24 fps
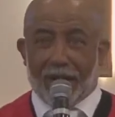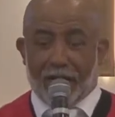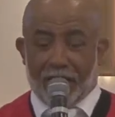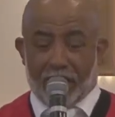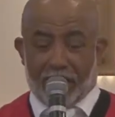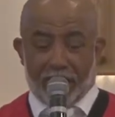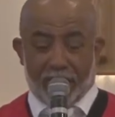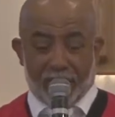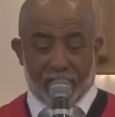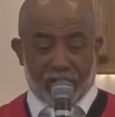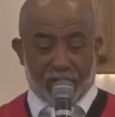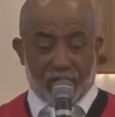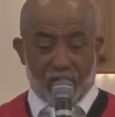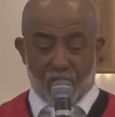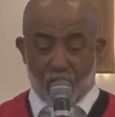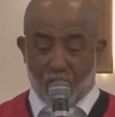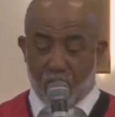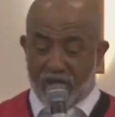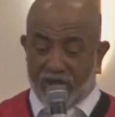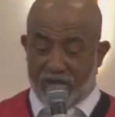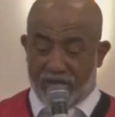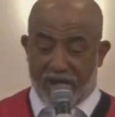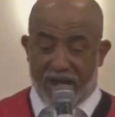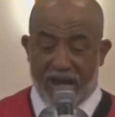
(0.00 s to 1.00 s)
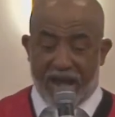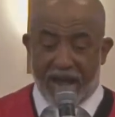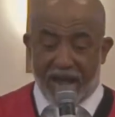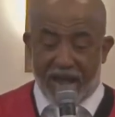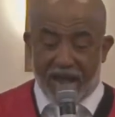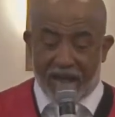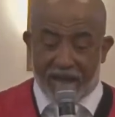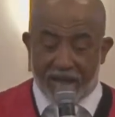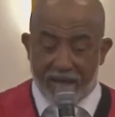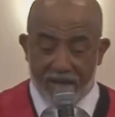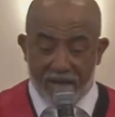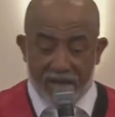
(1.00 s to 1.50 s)
And so, whether
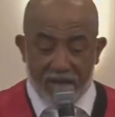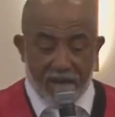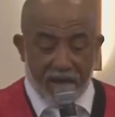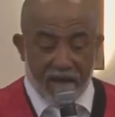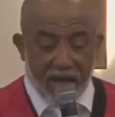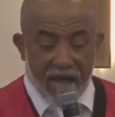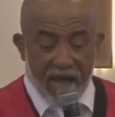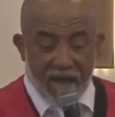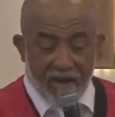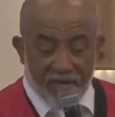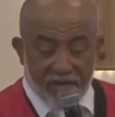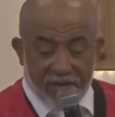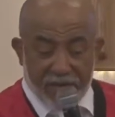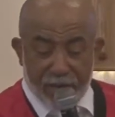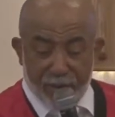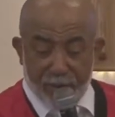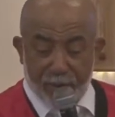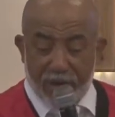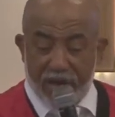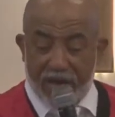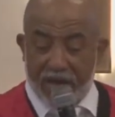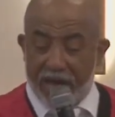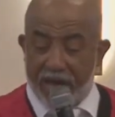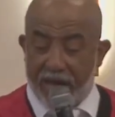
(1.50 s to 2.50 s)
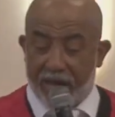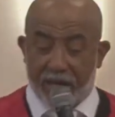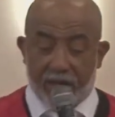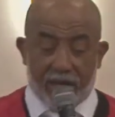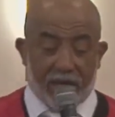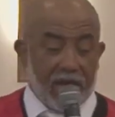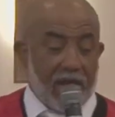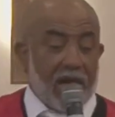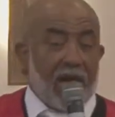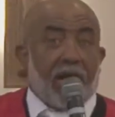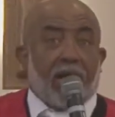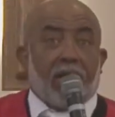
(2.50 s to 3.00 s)
I have it in my hand or
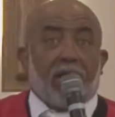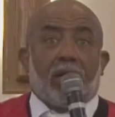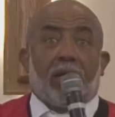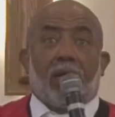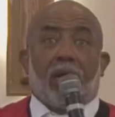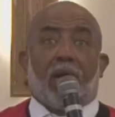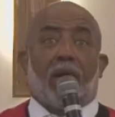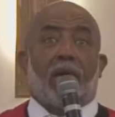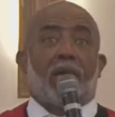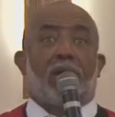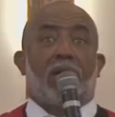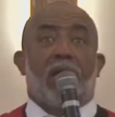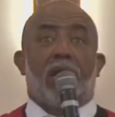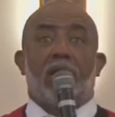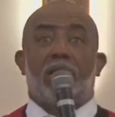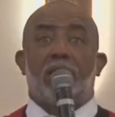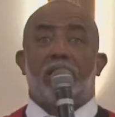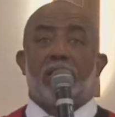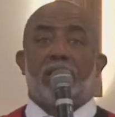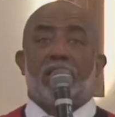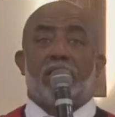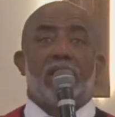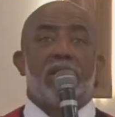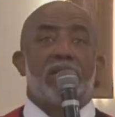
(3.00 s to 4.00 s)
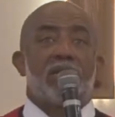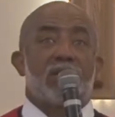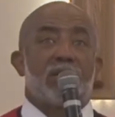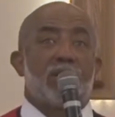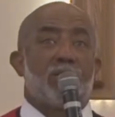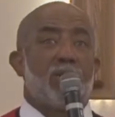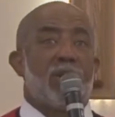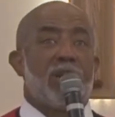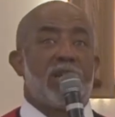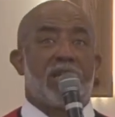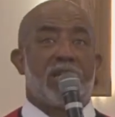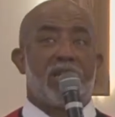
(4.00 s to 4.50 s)
not, that, that
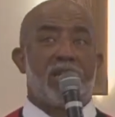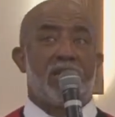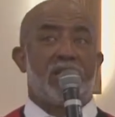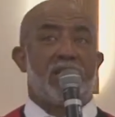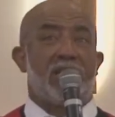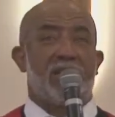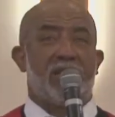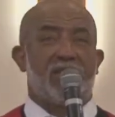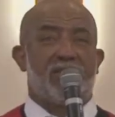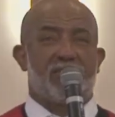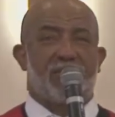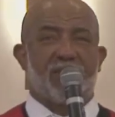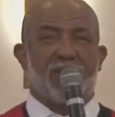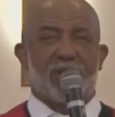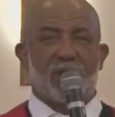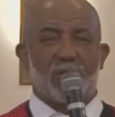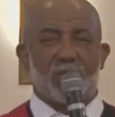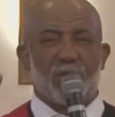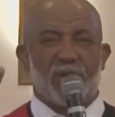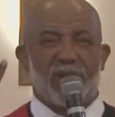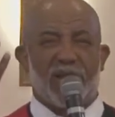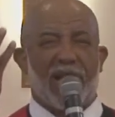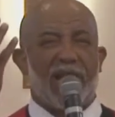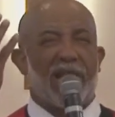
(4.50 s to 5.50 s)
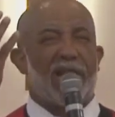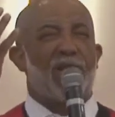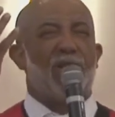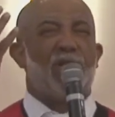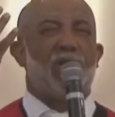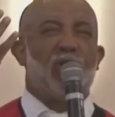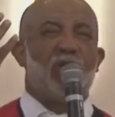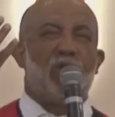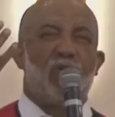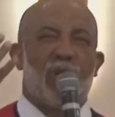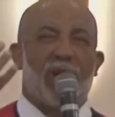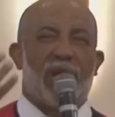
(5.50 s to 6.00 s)
doesn't make it a difference, but I
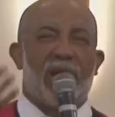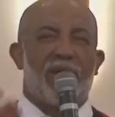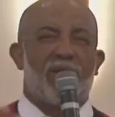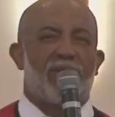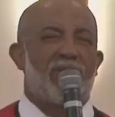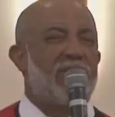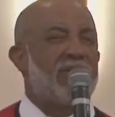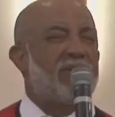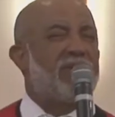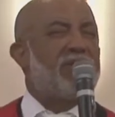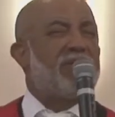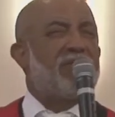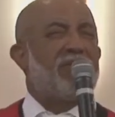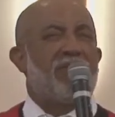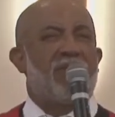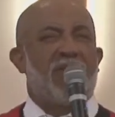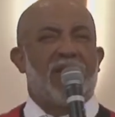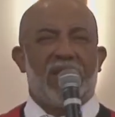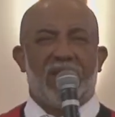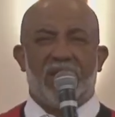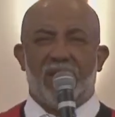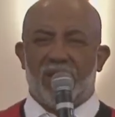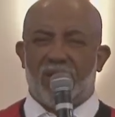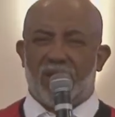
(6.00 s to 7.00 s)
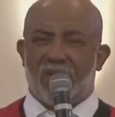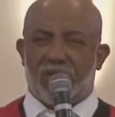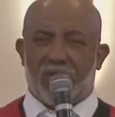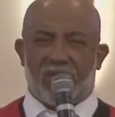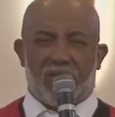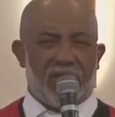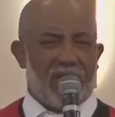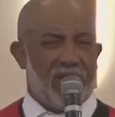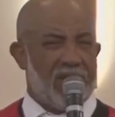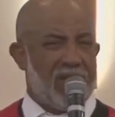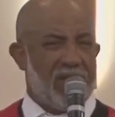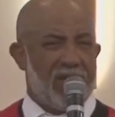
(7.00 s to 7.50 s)
do have the faith
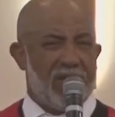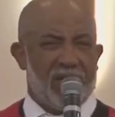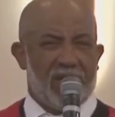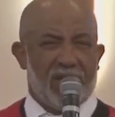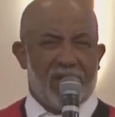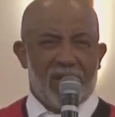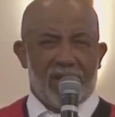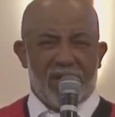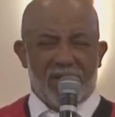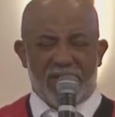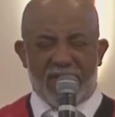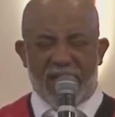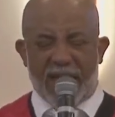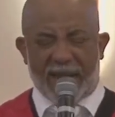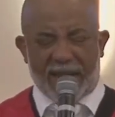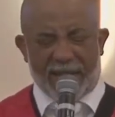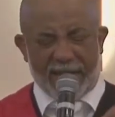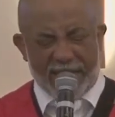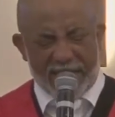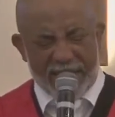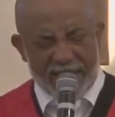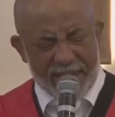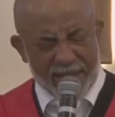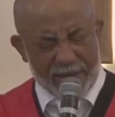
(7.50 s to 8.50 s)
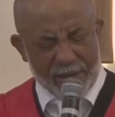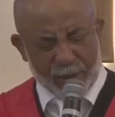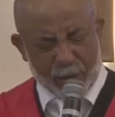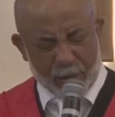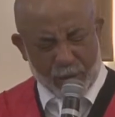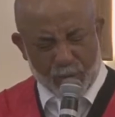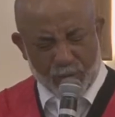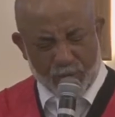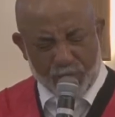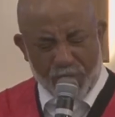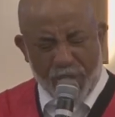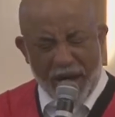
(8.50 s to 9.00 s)
that
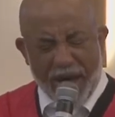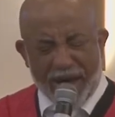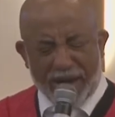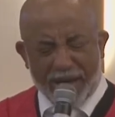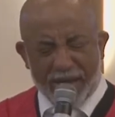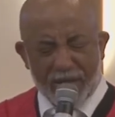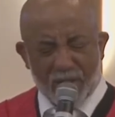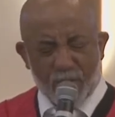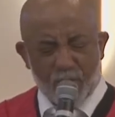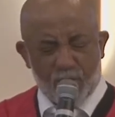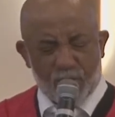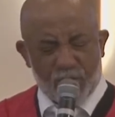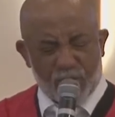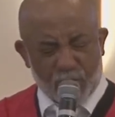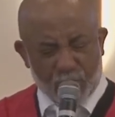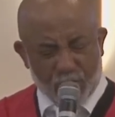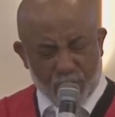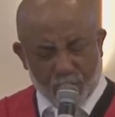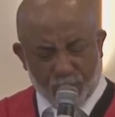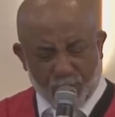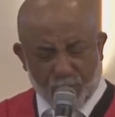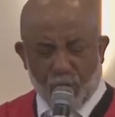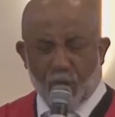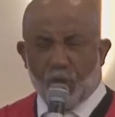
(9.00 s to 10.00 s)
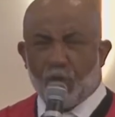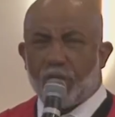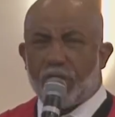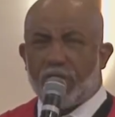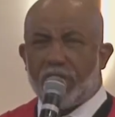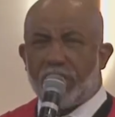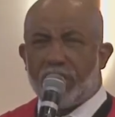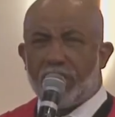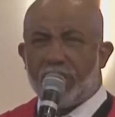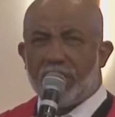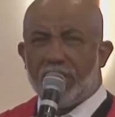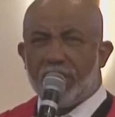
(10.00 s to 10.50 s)
his body was
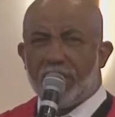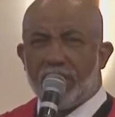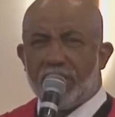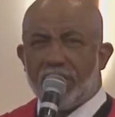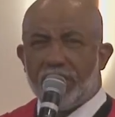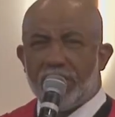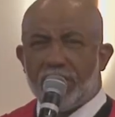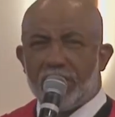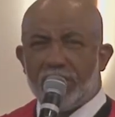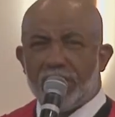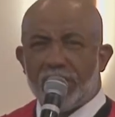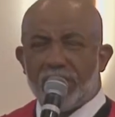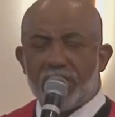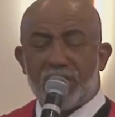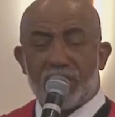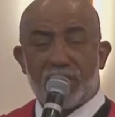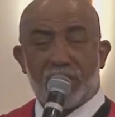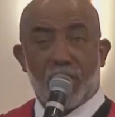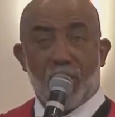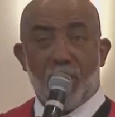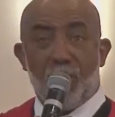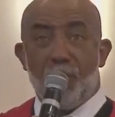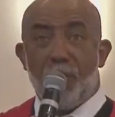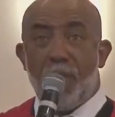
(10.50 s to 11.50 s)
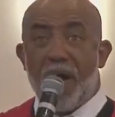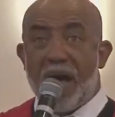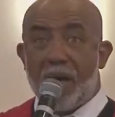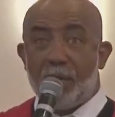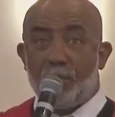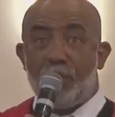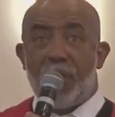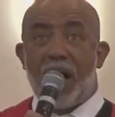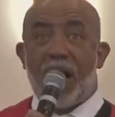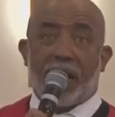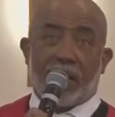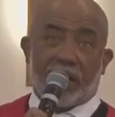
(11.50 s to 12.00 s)
broken so my
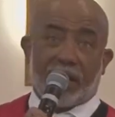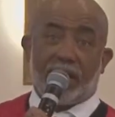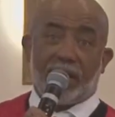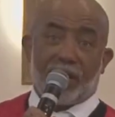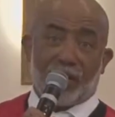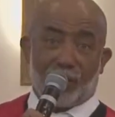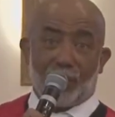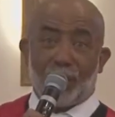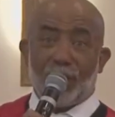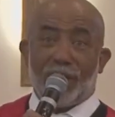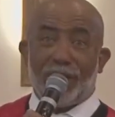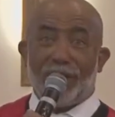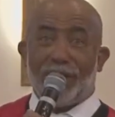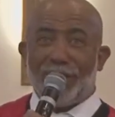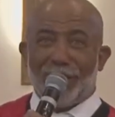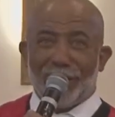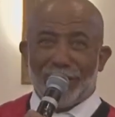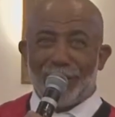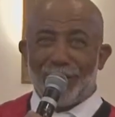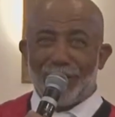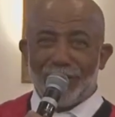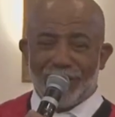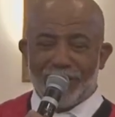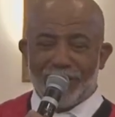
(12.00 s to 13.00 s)
body can be healed.